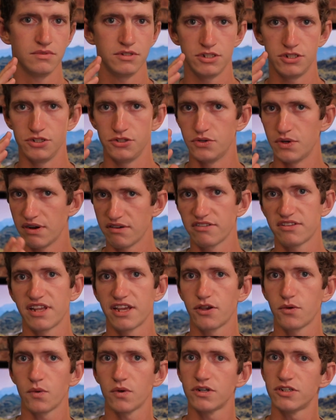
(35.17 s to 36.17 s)
do everything
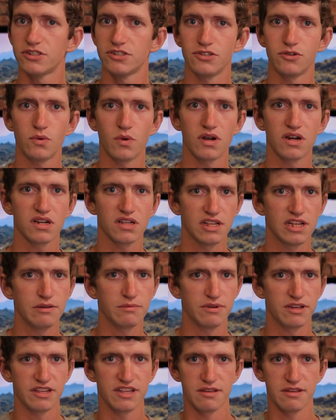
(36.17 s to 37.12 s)
you want to do to one clip and